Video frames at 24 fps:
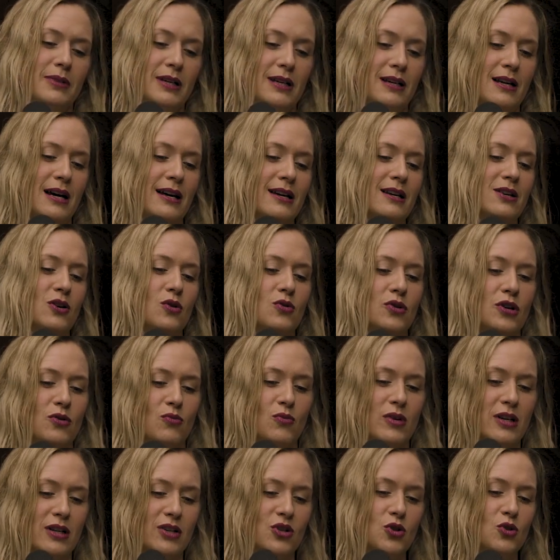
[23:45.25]
but I don't
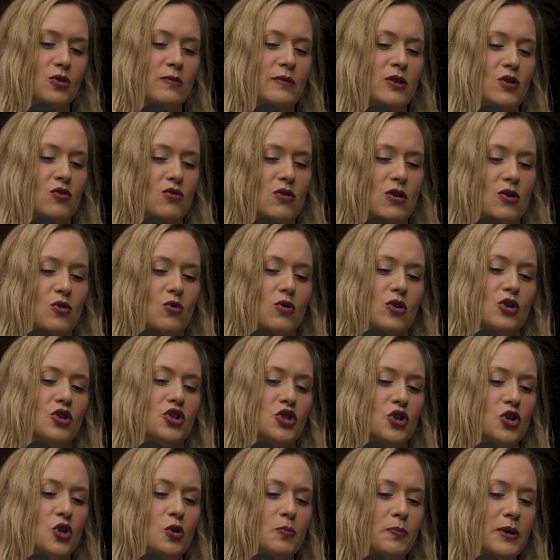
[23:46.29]
want to do them in the wrong order.
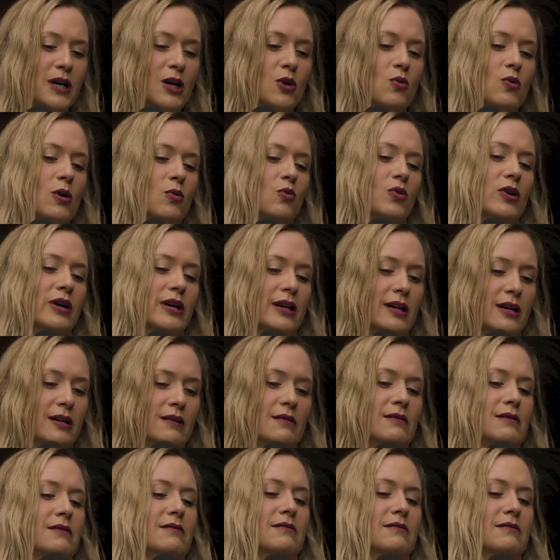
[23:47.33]
So you pick what we're going to